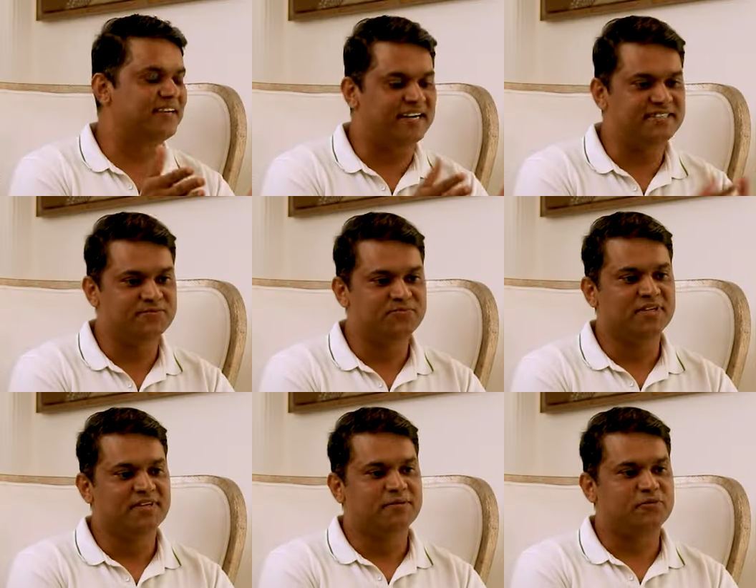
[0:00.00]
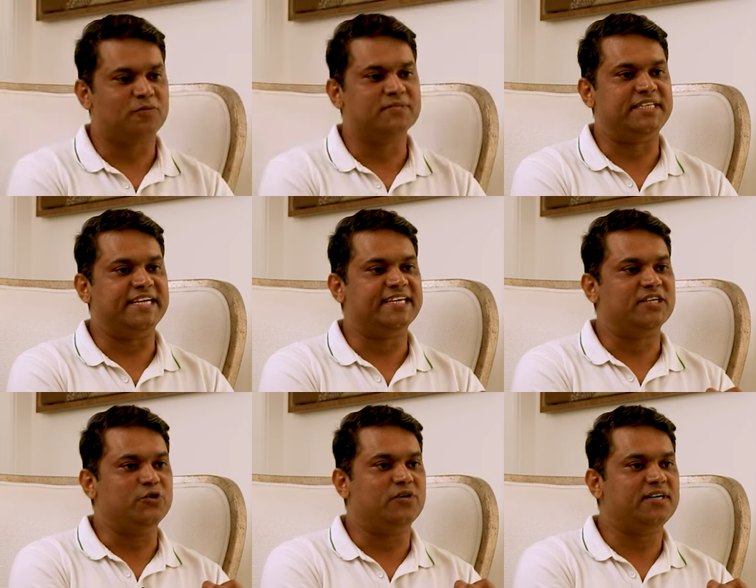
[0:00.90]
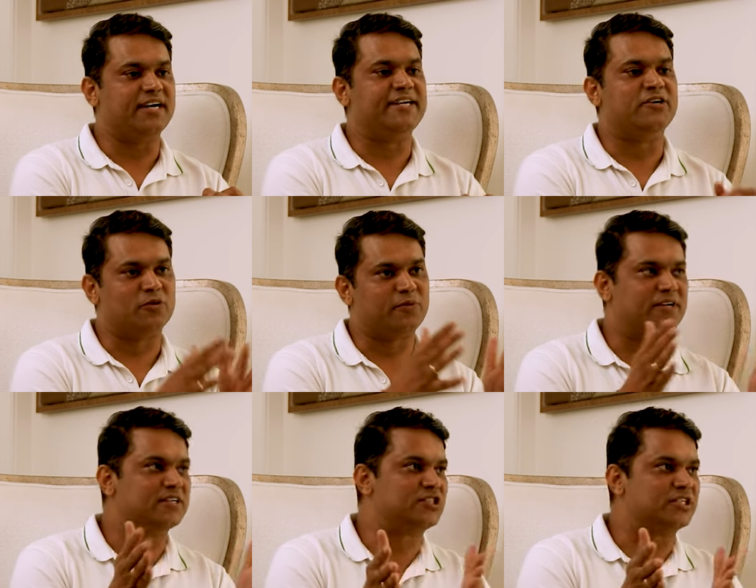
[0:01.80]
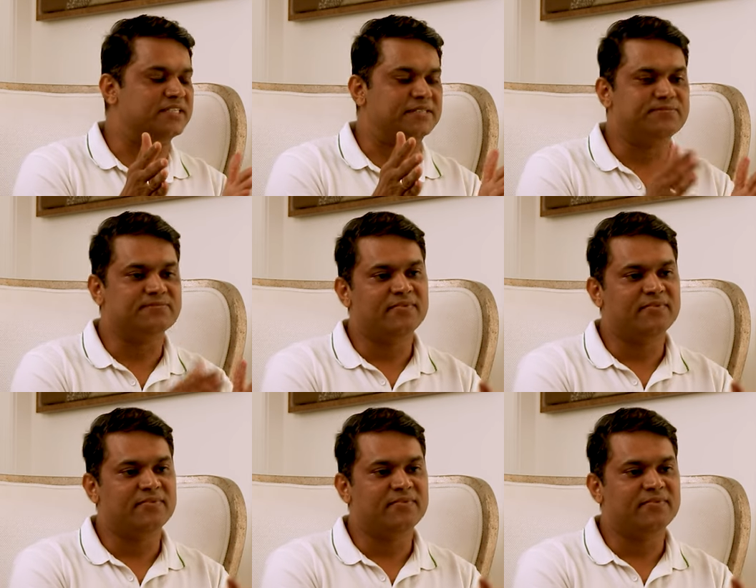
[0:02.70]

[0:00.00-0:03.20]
cars. From there to an entrepreneurial journey.